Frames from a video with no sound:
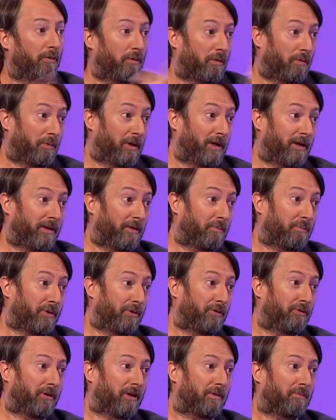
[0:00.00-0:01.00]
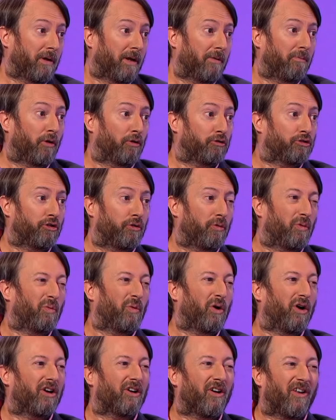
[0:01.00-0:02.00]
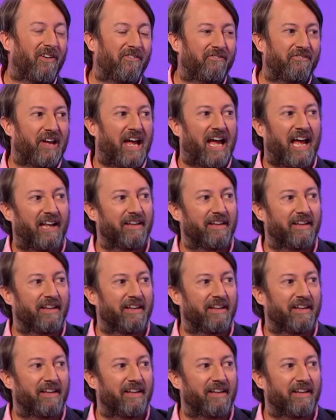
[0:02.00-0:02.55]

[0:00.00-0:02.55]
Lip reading: what Winnie the Pooh did, but I'm not sure it would work on a van.